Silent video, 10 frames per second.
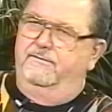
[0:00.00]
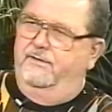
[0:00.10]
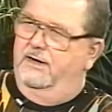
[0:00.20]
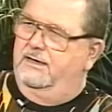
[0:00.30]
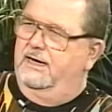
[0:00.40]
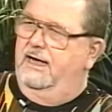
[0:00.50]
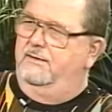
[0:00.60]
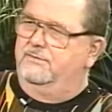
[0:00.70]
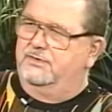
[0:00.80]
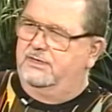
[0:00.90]
at
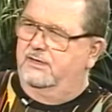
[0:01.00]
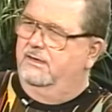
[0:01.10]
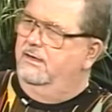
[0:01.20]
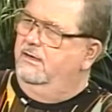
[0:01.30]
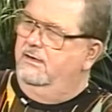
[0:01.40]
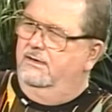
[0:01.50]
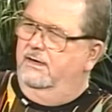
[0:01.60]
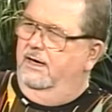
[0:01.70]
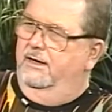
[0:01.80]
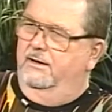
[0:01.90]
times
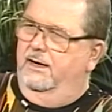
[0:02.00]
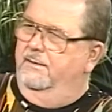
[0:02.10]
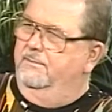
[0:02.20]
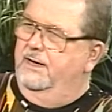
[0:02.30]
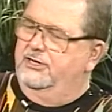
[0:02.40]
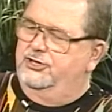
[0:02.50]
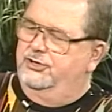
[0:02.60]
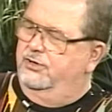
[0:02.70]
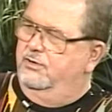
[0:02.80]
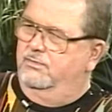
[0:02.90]
I'm not
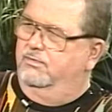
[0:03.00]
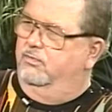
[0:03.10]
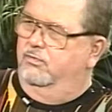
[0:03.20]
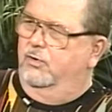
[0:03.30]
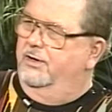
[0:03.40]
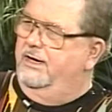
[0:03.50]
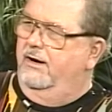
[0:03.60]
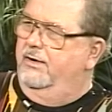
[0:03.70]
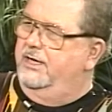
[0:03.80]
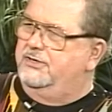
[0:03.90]
sure where
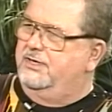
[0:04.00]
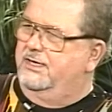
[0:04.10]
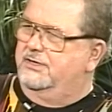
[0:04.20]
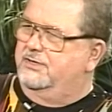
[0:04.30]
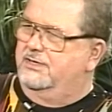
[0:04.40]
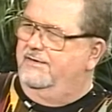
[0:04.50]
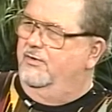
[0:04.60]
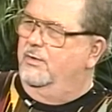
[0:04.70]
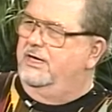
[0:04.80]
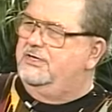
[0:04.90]
Darius is.
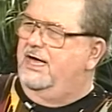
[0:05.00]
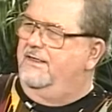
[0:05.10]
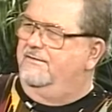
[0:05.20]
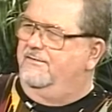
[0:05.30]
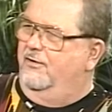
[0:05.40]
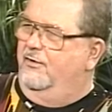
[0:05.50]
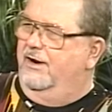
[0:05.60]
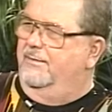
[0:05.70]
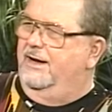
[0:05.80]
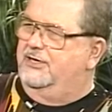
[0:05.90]
Even when he's on the
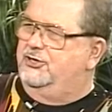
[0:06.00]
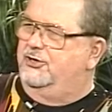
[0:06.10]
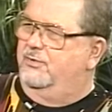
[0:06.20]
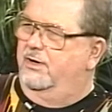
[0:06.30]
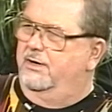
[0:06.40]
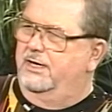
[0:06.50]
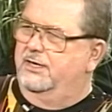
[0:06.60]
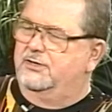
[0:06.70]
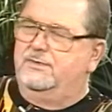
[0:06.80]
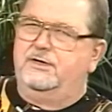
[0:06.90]
floor, I'm not sure where he
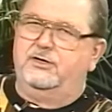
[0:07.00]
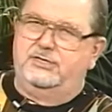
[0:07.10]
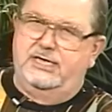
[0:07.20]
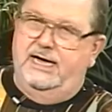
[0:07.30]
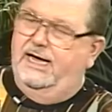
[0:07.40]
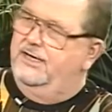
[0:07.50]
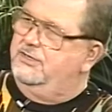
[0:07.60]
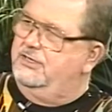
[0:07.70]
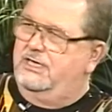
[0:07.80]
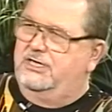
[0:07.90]
is because he
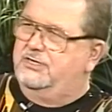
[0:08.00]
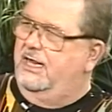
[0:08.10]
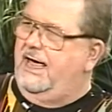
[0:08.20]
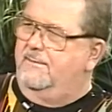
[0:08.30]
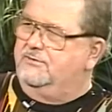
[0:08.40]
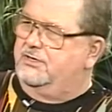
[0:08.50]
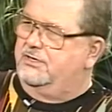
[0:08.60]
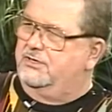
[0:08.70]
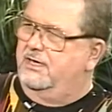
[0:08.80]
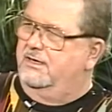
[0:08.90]
has these
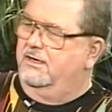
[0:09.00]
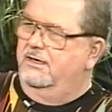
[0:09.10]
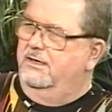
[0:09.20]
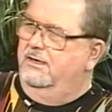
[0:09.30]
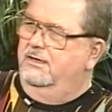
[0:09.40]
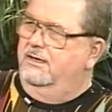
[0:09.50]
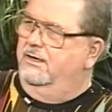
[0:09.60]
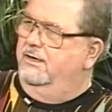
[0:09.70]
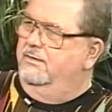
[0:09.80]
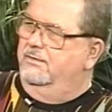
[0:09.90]
lapses. And, you
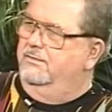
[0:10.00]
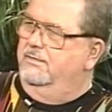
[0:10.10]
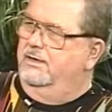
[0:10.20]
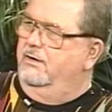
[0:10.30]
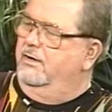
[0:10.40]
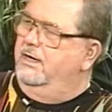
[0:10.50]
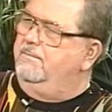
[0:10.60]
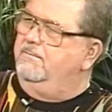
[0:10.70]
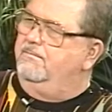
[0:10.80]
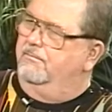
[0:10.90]
know, the only
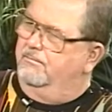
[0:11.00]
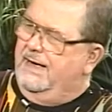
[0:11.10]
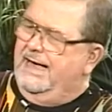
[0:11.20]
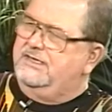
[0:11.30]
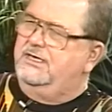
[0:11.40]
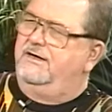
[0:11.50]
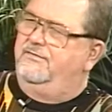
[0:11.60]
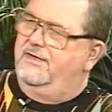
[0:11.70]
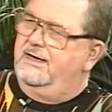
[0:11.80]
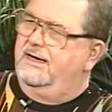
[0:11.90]
positive
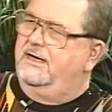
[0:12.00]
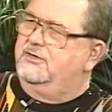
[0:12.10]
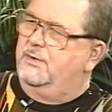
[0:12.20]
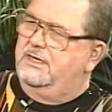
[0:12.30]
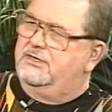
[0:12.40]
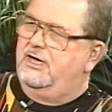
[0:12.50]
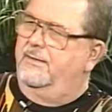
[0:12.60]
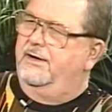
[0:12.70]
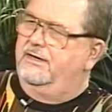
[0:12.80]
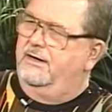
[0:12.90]
thing I guess we can say
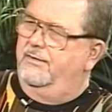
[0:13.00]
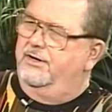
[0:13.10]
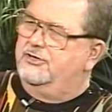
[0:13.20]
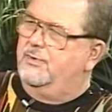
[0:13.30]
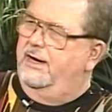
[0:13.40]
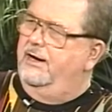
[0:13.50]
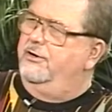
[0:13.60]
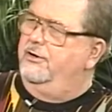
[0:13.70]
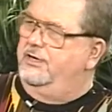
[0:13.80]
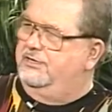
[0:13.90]
about Darius right now,
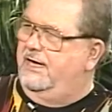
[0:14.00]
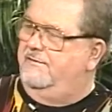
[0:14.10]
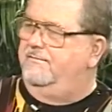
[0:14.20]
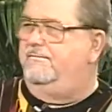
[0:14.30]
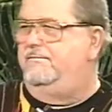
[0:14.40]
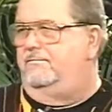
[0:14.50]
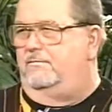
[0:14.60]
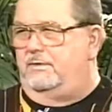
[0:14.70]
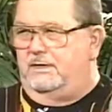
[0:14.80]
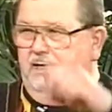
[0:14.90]
you know, he's that
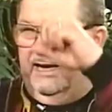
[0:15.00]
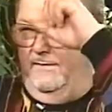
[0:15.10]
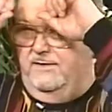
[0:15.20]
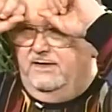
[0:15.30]
guy that